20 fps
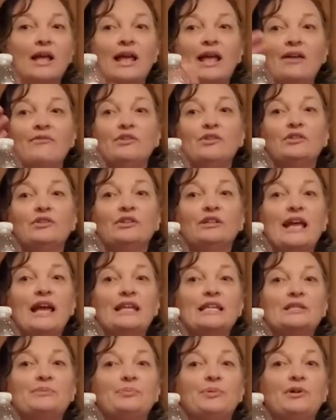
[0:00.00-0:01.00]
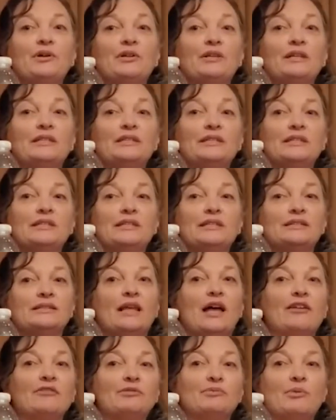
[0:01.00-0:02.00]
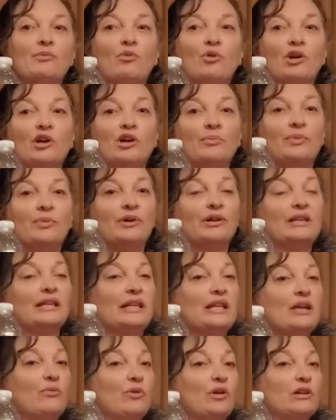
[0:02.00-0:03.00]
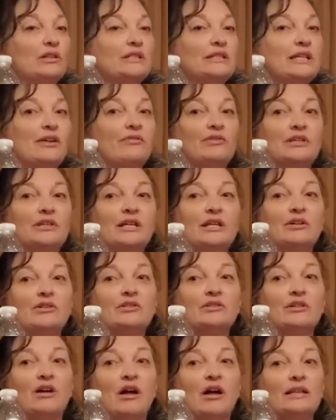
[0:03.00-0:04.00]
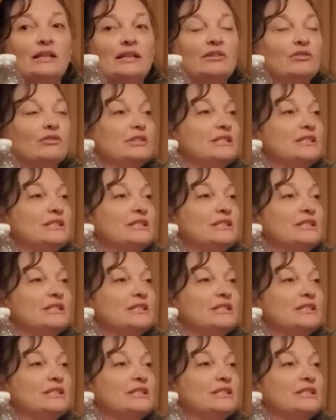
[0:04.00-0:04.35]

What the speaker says: If you look at his book, this is his life's memorial book that he worked several years on, and you'll